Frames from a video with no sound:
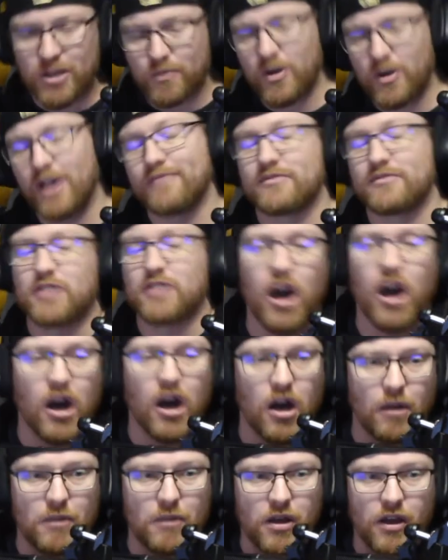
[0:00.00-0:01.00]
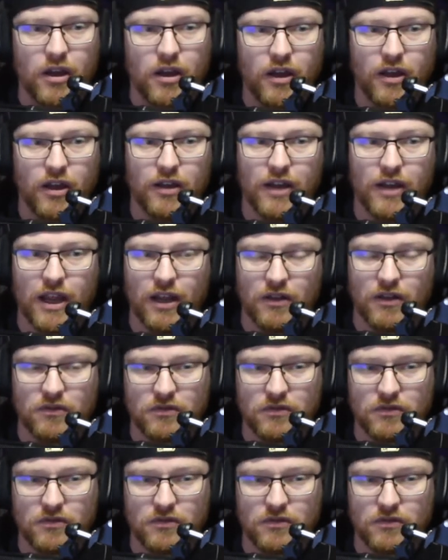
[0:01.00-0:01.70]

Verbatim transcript: What? Calm down.